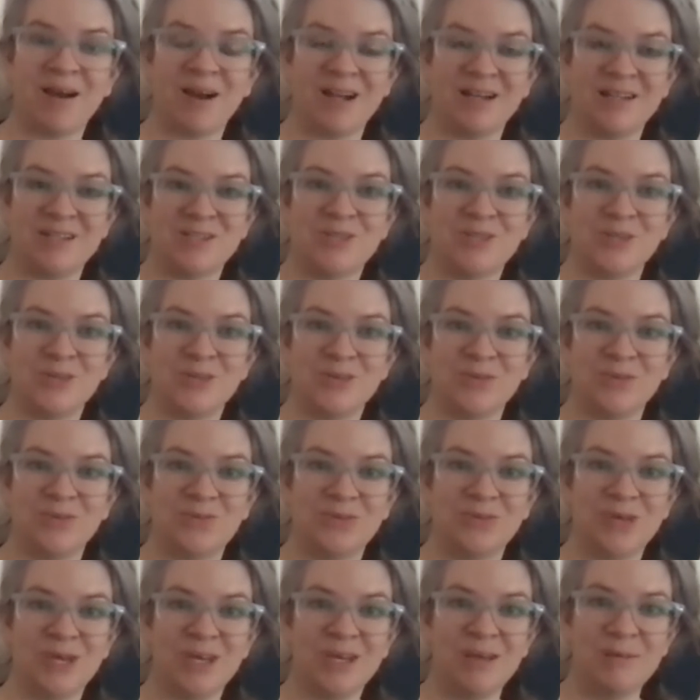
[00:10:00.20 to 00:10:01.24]
it to
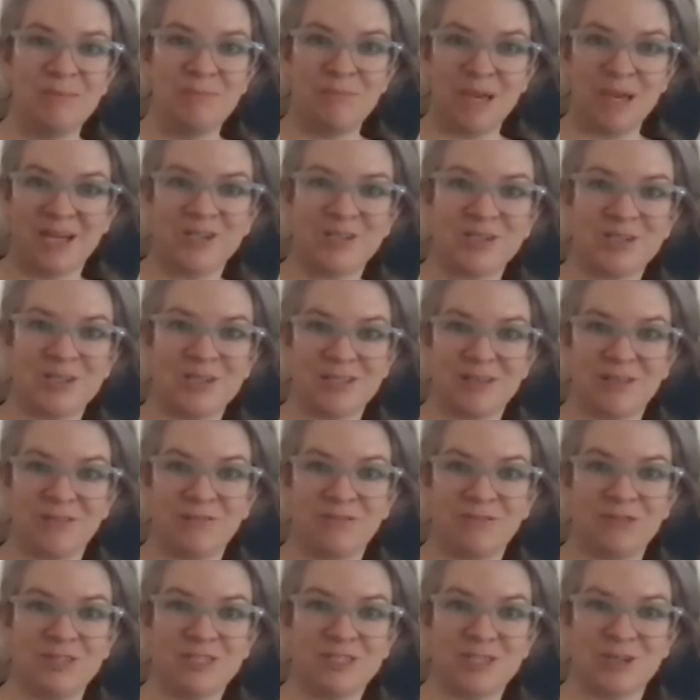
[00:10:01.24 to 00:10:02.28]
patients
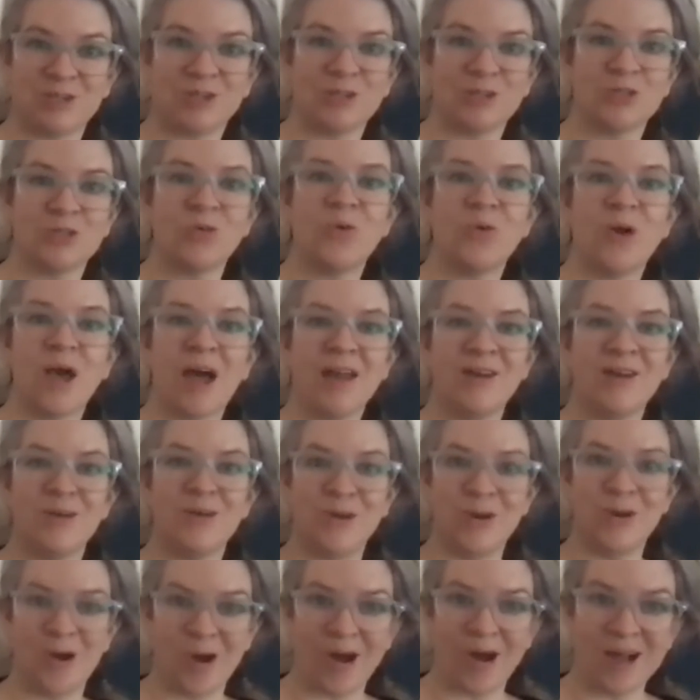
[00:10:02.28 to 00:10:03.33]
of physicians who had
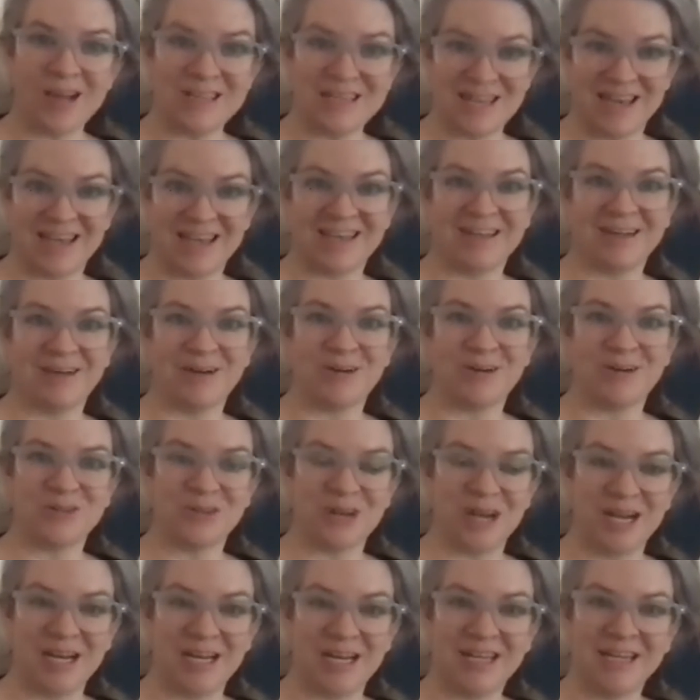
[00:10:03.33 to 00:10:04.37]
not taken our
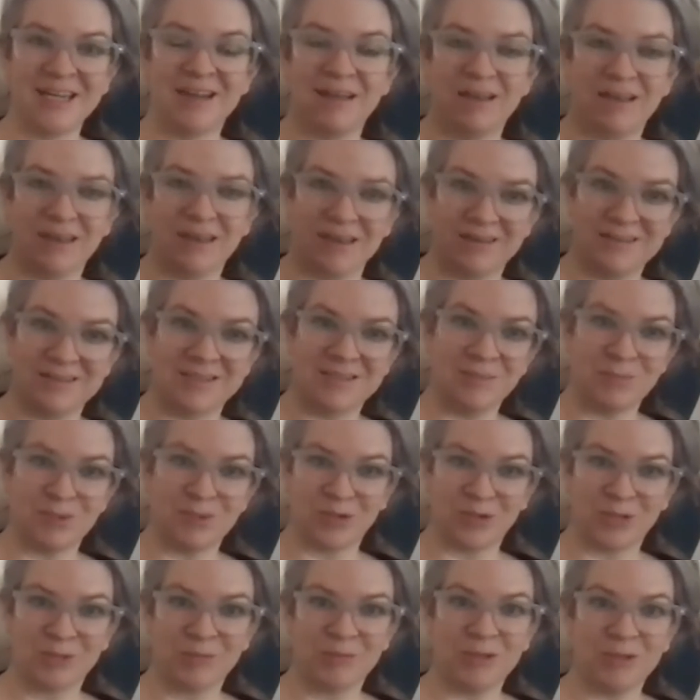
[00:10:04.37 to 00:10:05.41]
training in similar
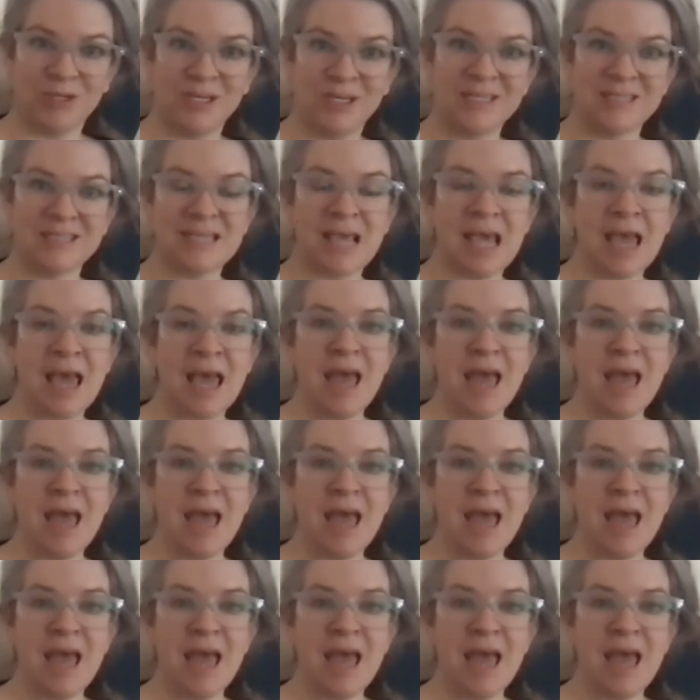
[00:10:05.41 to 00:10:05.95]
communities.